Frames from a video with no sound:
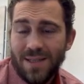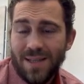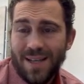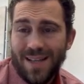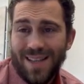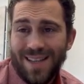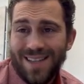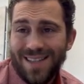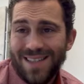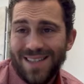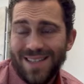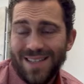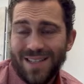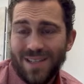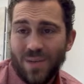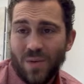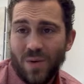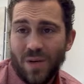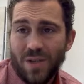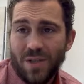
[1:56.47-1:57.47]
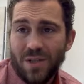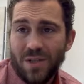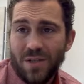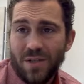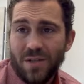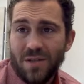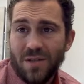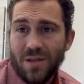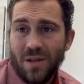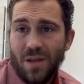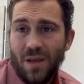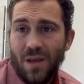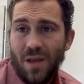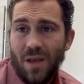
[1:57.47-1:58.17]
It's got 6 questions.